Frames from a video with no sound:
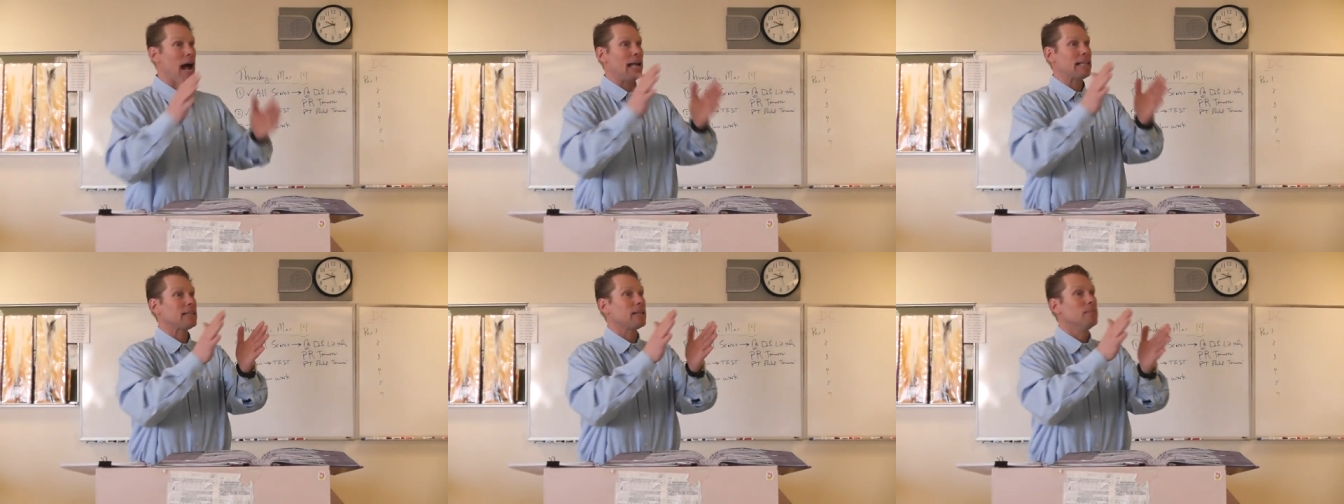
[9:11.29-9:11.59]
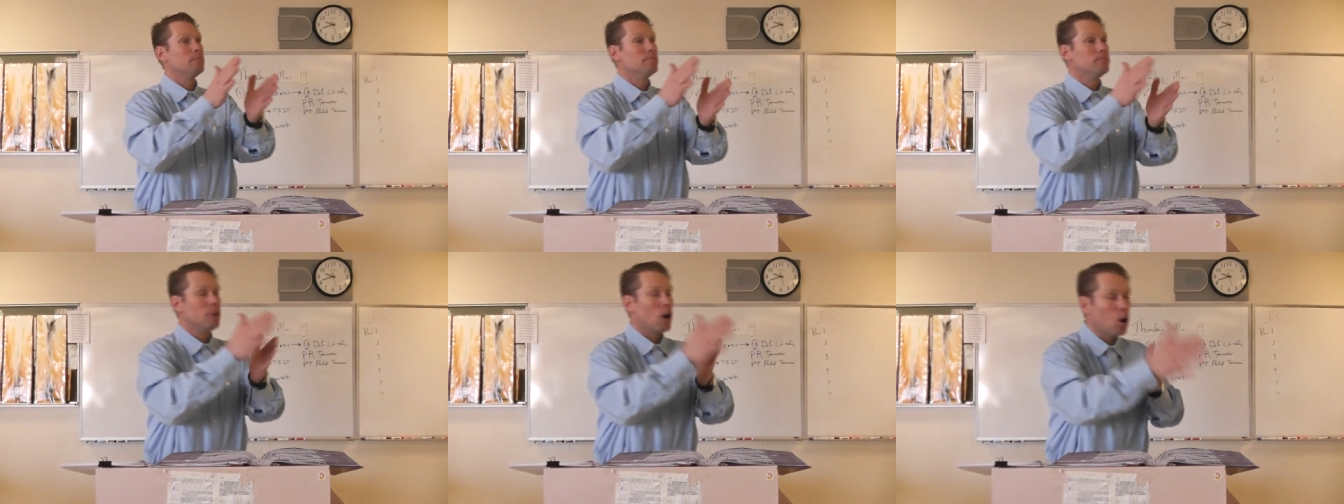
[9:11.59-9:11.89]
At
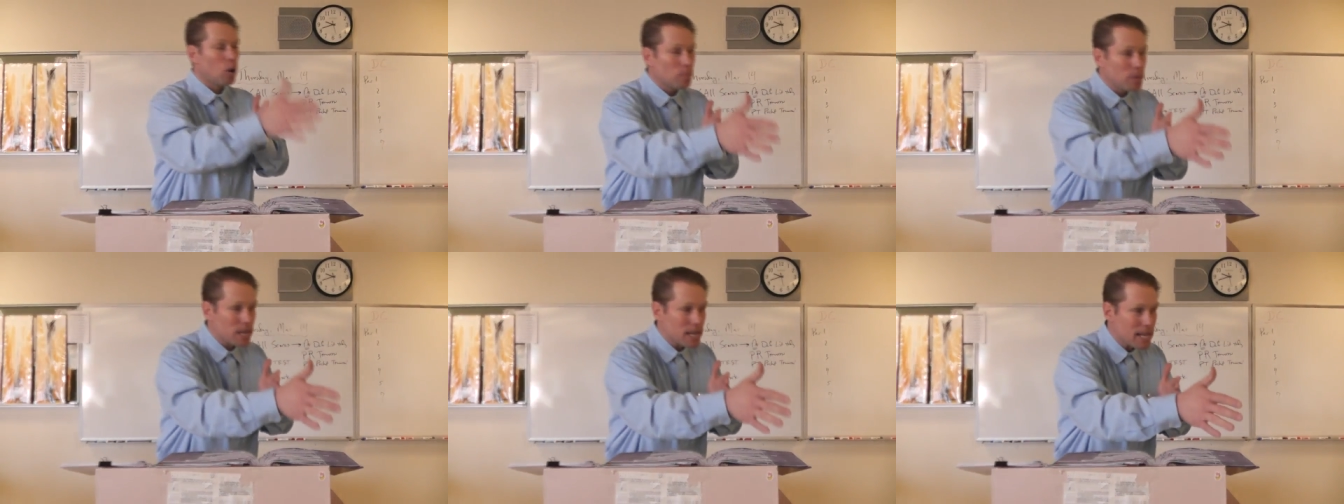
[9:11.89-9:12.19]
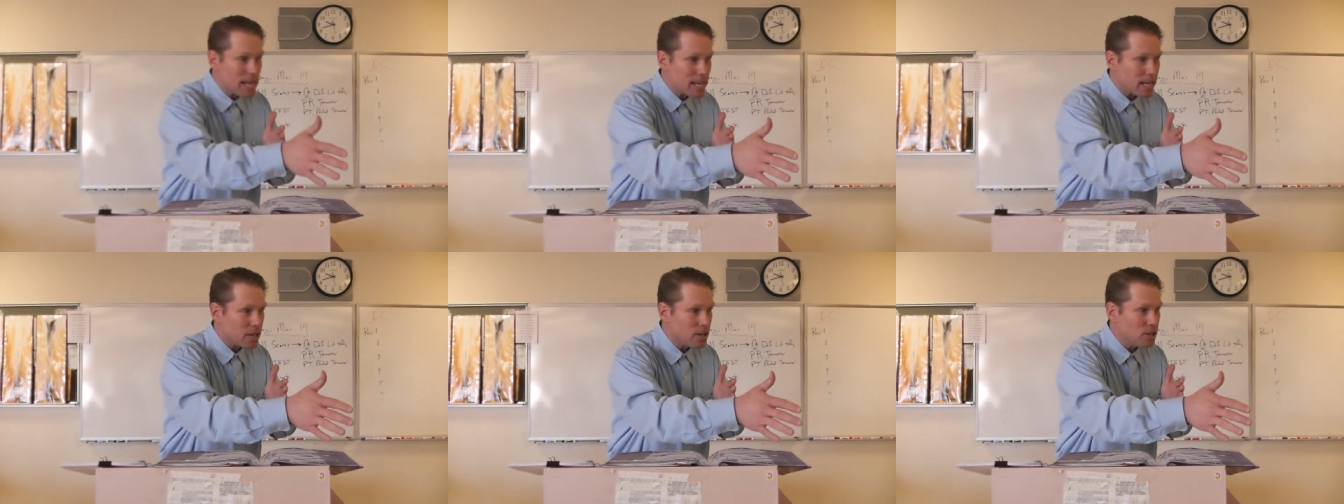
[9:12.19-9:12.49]
the moment
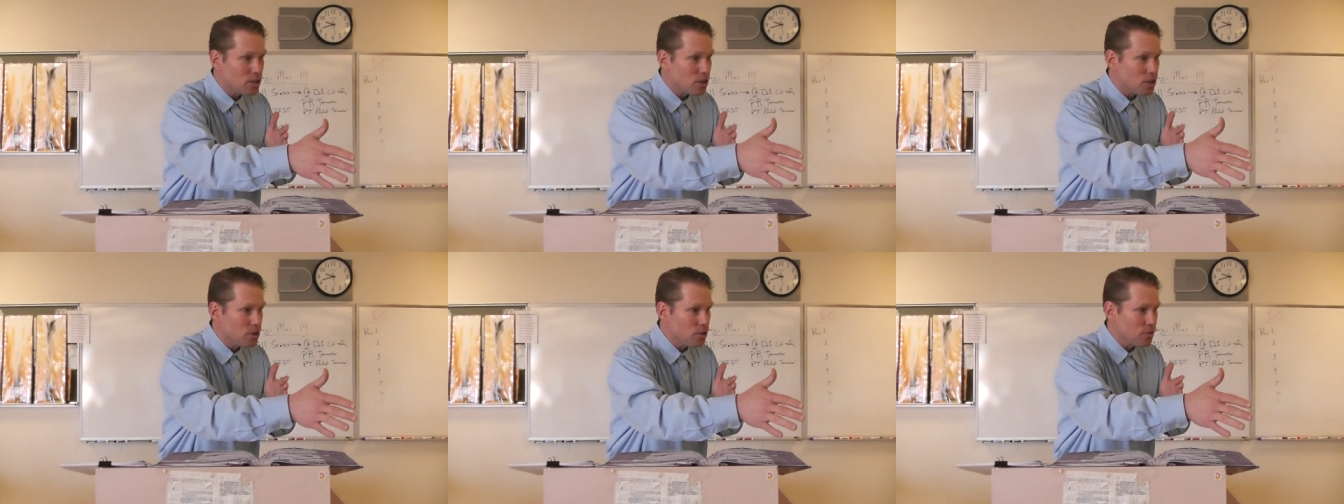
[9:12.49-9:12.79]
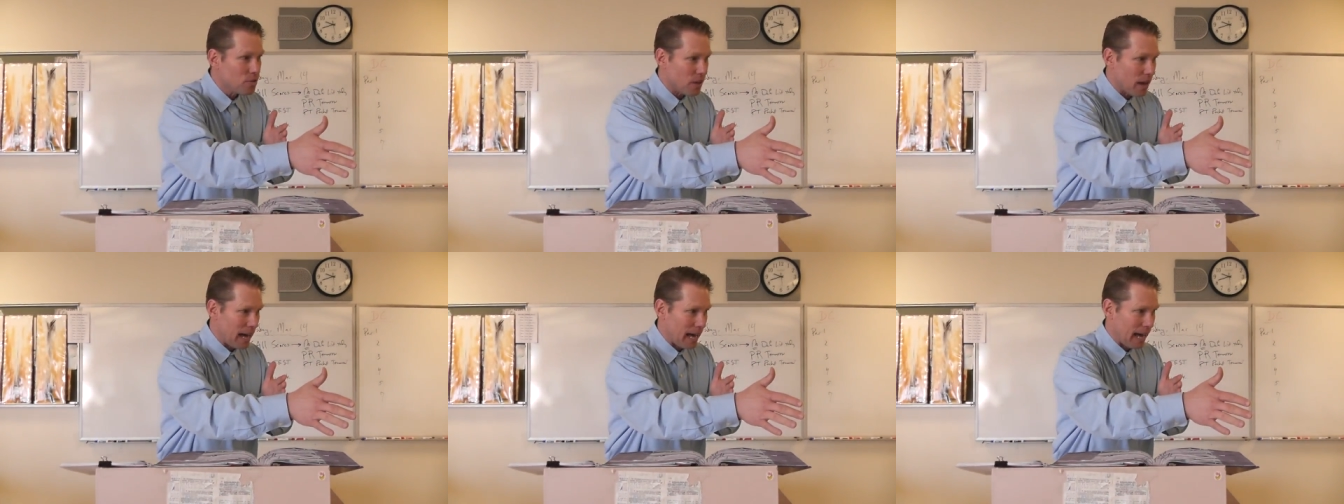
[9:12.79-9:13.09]
he can
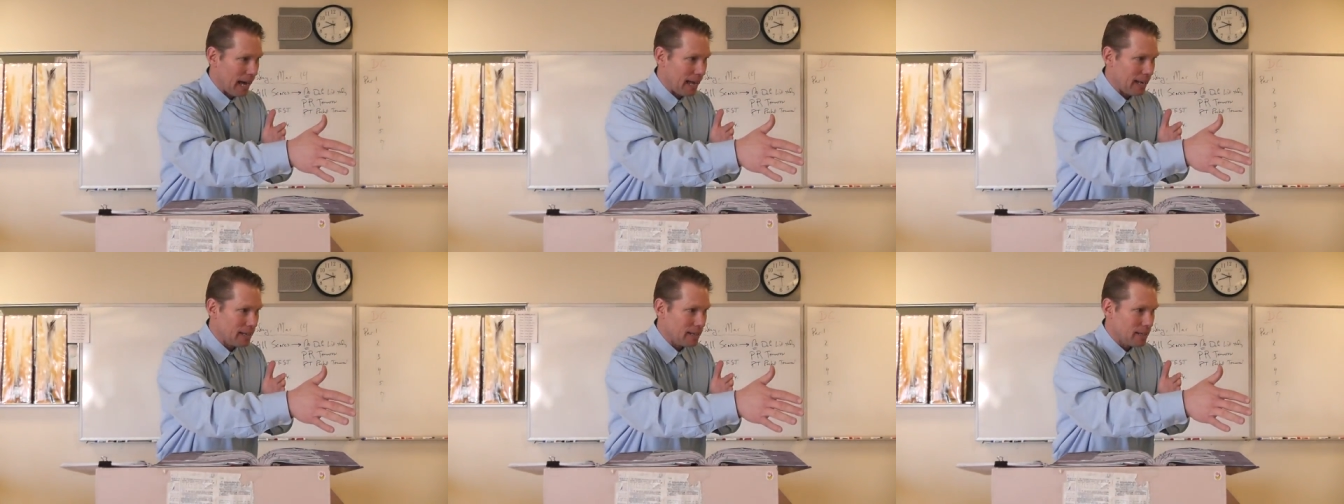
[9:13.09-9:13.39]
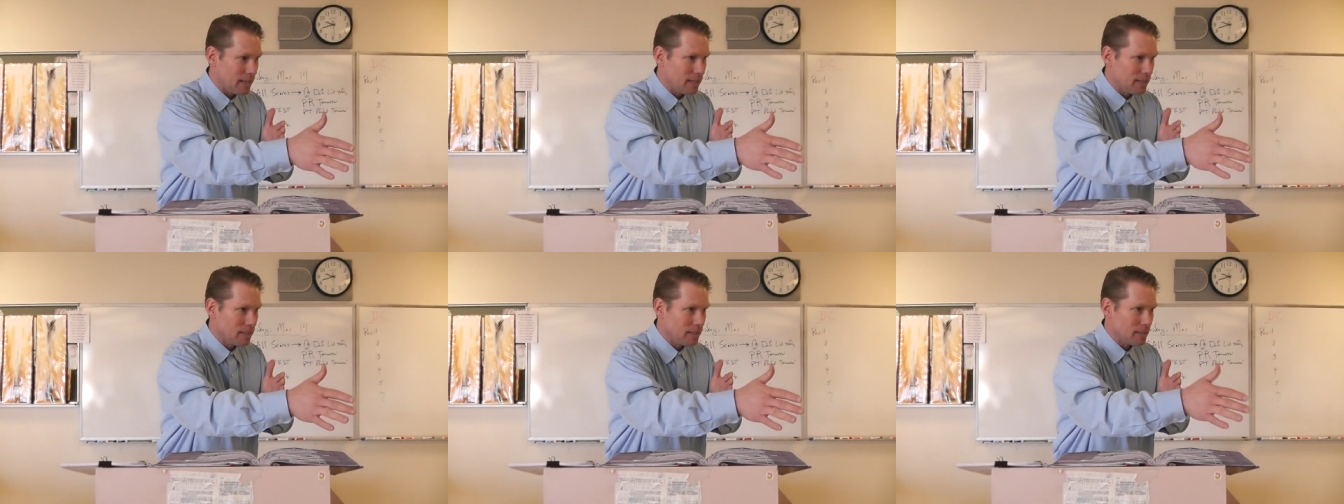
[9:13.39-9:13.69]
do that,